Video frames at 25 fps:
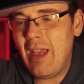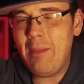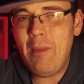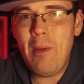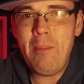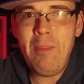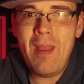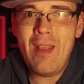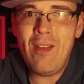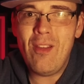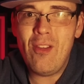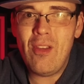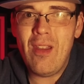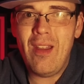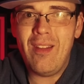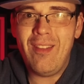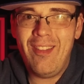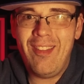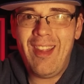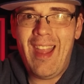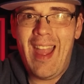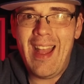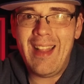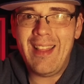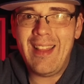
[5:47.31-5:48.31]
I'm a bit
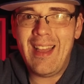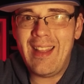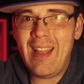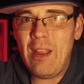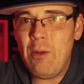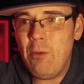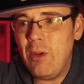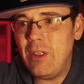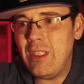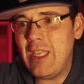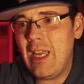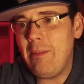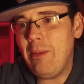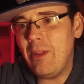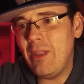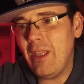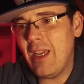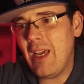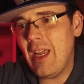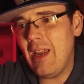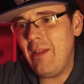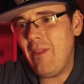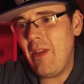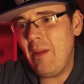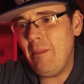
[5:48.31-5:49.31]
sad that they weren't able to
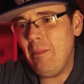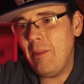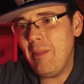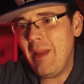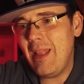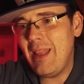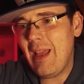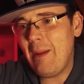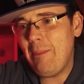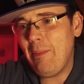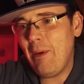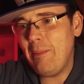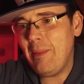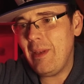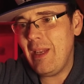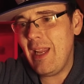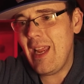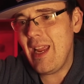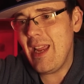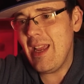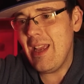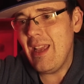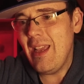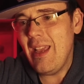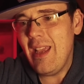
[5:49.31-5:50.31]
kind of implement that
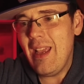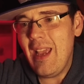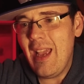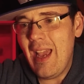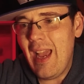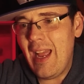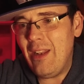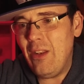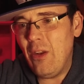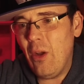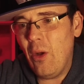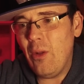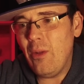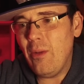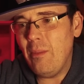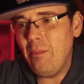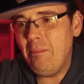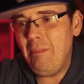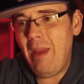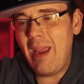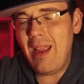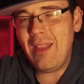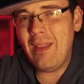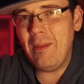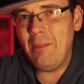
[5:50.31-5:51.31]
properly and not
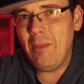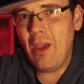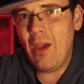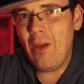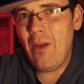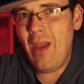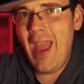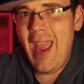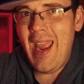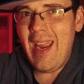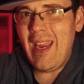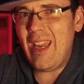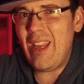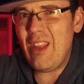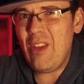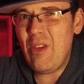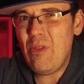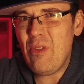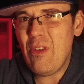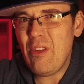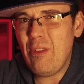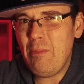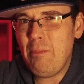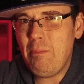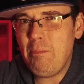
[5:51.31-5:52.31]
make them go, hey, can you
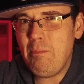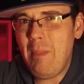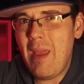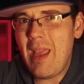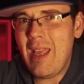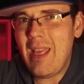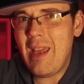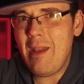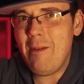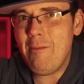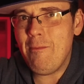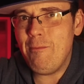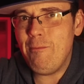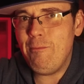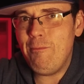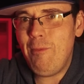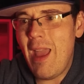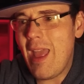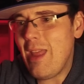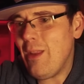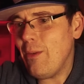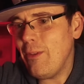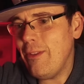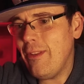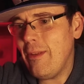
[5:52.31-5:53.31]
just make it
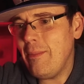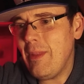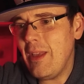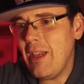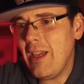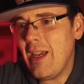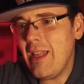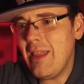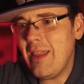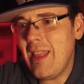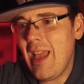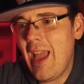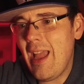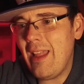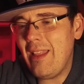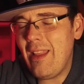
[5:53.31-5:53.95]
red or something like that?